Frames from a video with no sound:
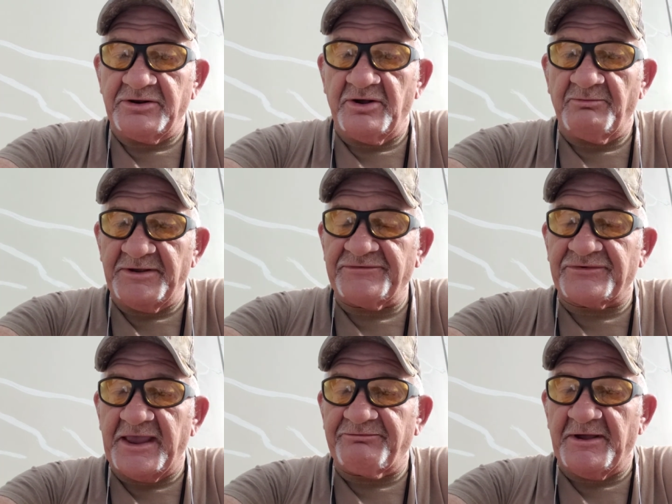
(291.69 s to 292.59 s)
you know, be
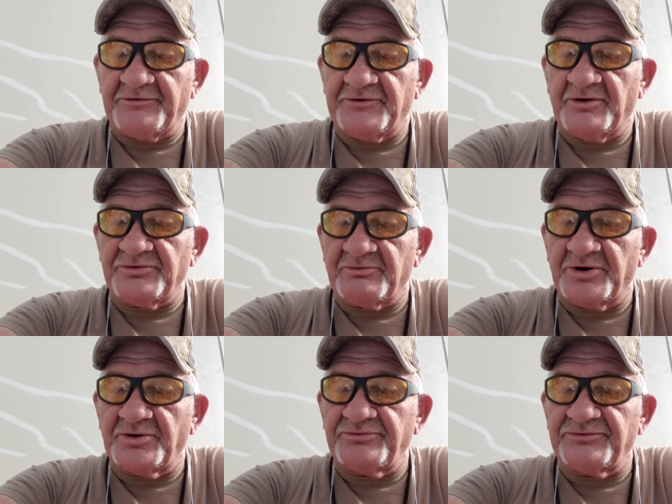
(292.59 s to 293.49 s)
safe out there on the
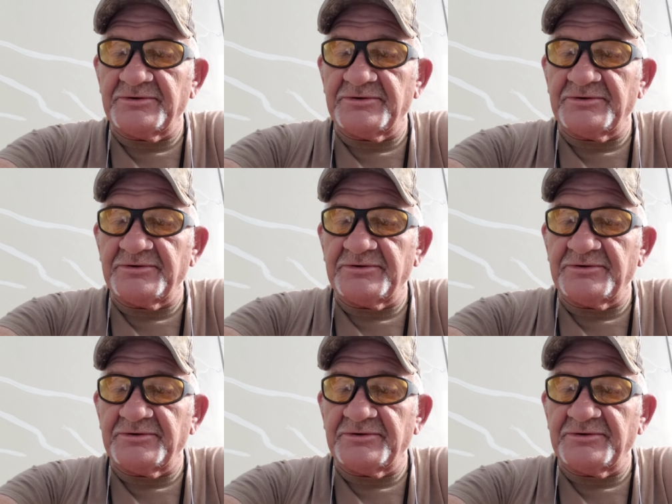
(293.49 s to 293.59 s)
roads.